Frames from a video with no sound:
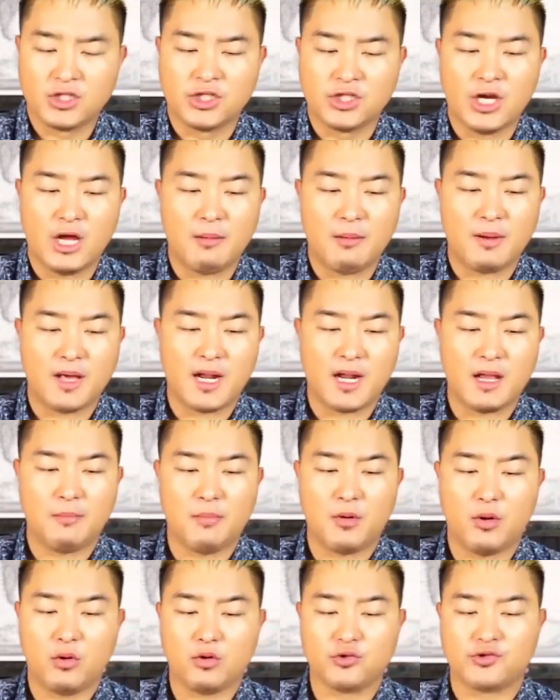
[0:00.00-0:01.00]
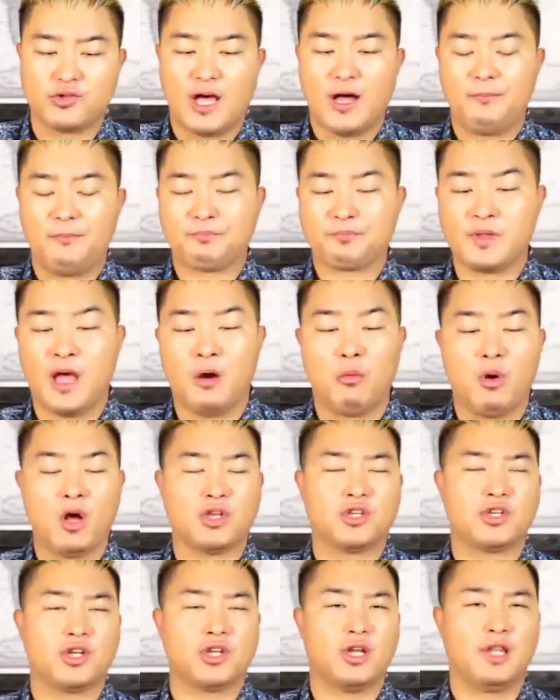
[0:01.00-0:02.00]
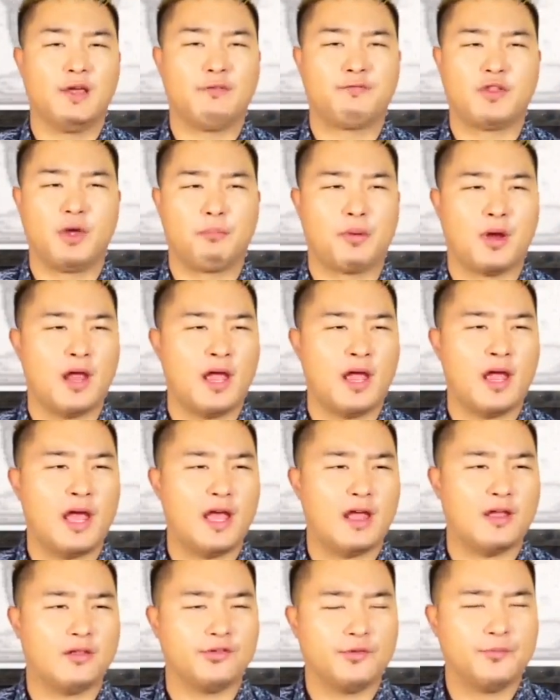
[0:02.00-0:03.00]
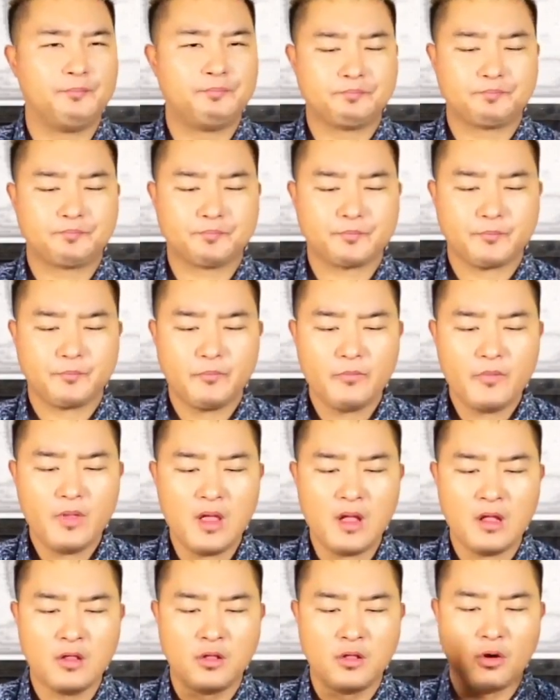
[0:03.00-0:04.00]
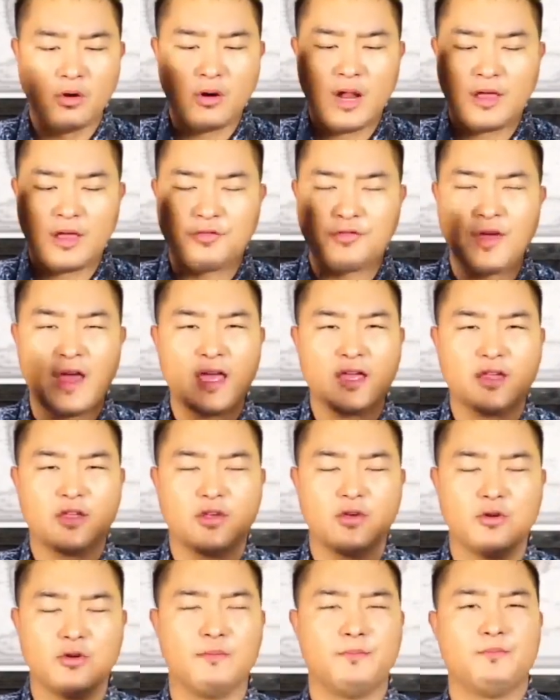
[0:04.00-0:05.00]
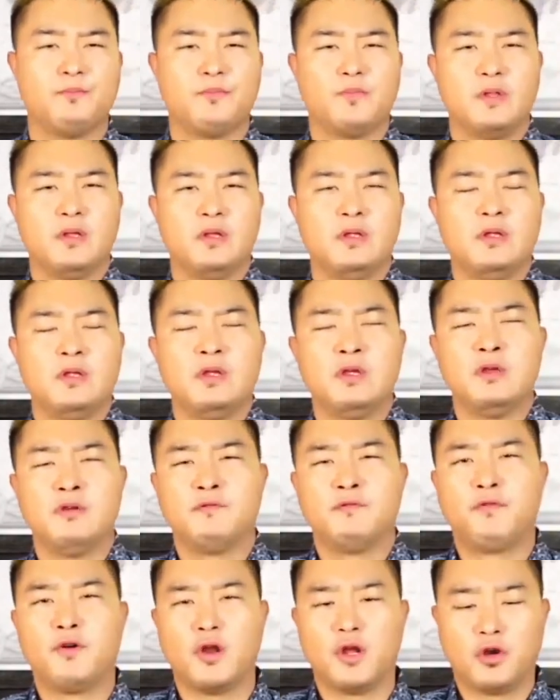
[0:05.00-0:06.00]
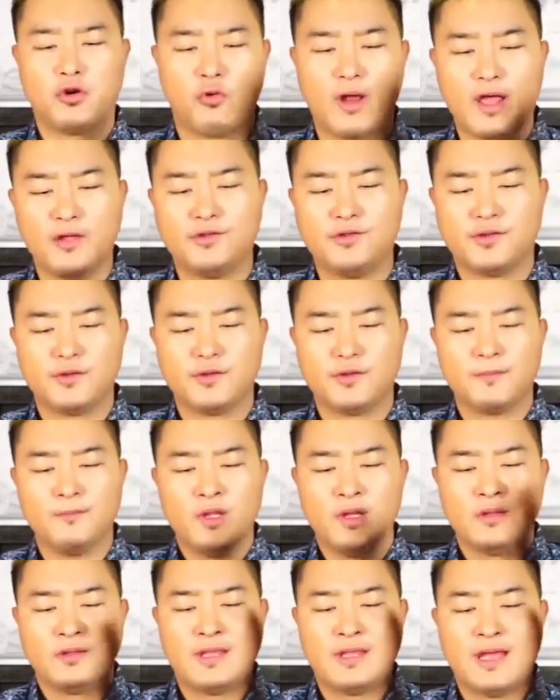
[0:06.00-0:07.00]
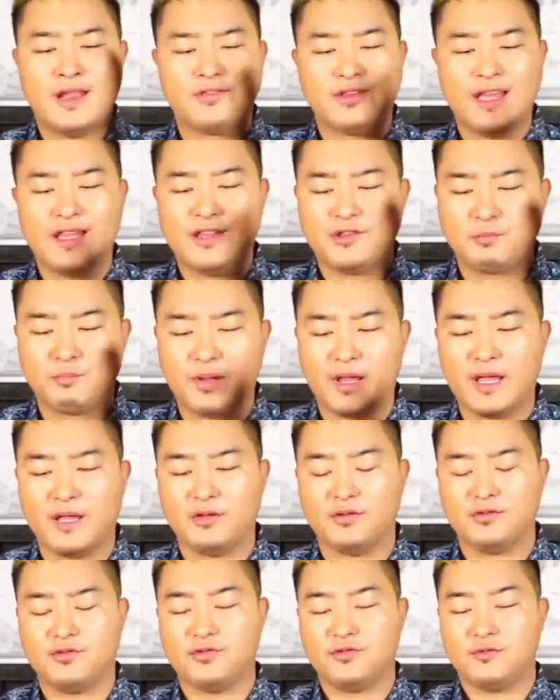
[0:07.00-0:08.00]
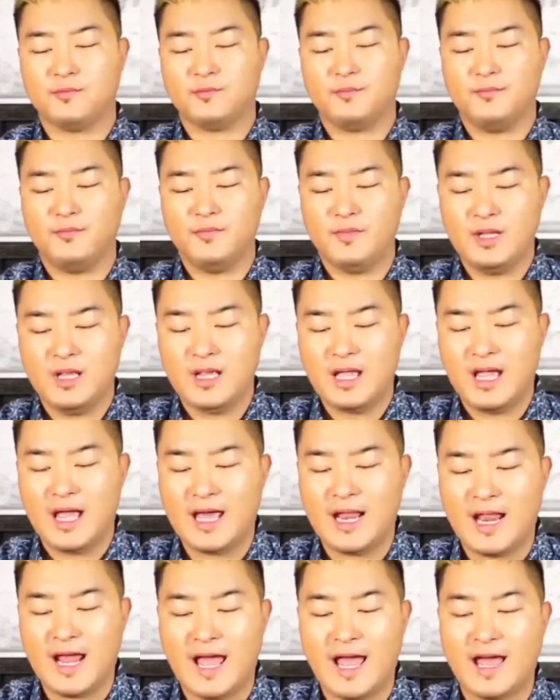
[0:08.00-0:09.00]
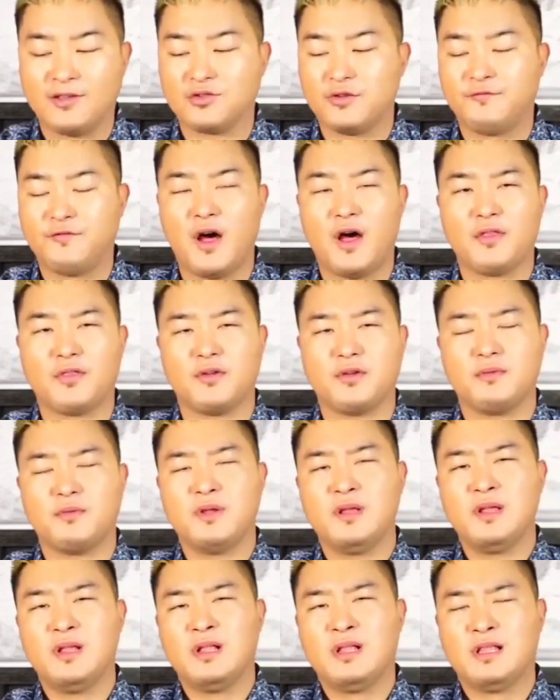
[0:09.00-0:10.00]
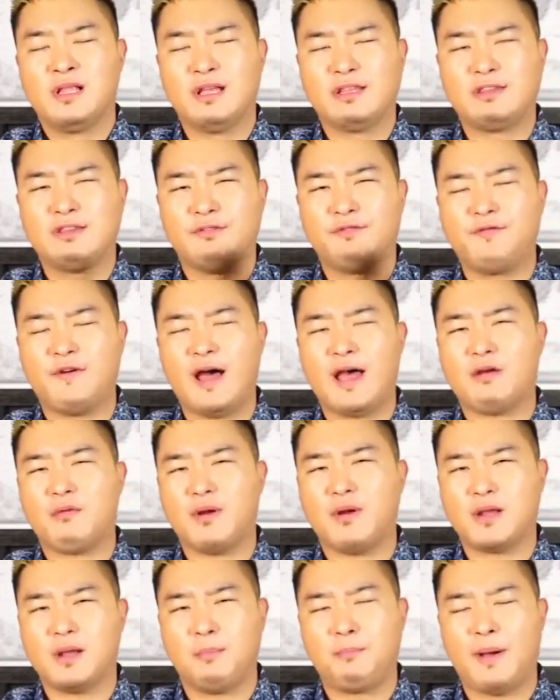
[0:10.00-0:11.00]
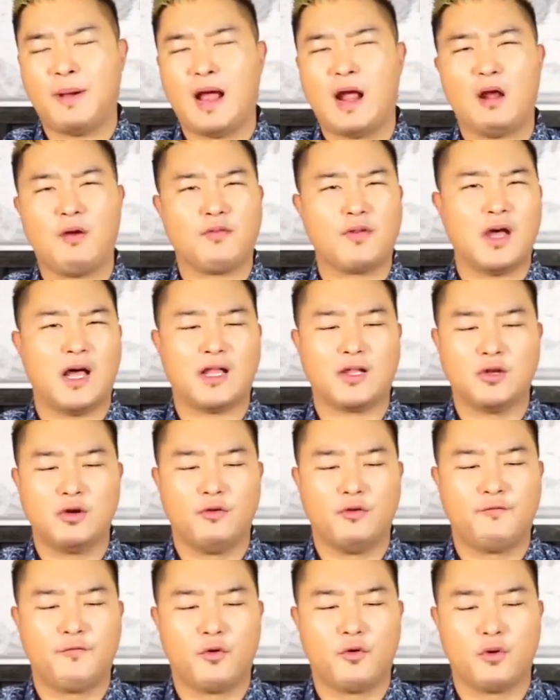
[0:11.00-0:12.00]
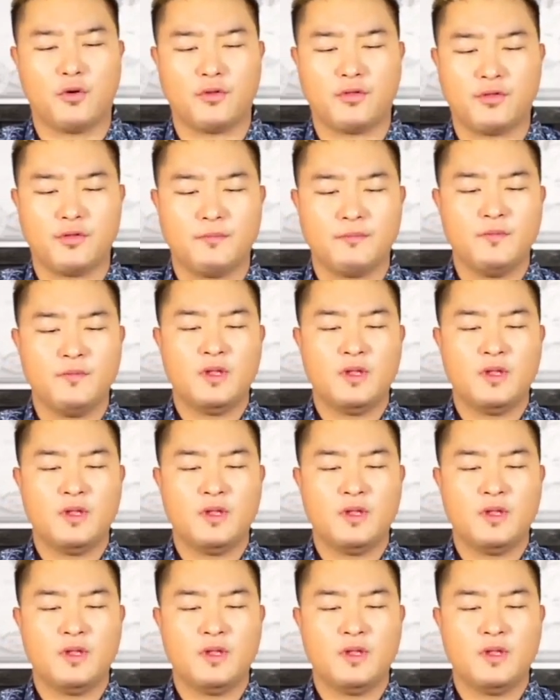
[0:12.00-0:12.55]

Jabarabosa. Now I want you to lift up your hands. Lord, I thank you for the grace that's in this place. And I ask you, Father, let the fire and the power of God go forth.